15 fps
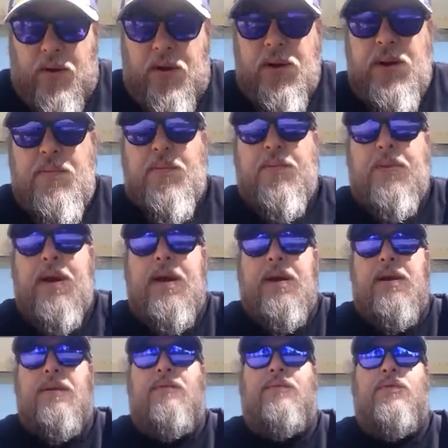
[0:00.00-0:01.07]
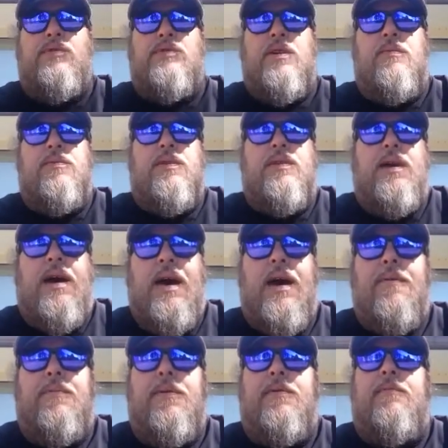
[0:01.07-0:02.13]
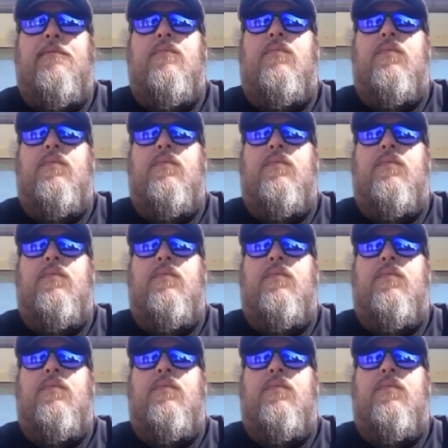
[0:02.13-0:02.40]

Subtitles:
are you prepared for something to happen?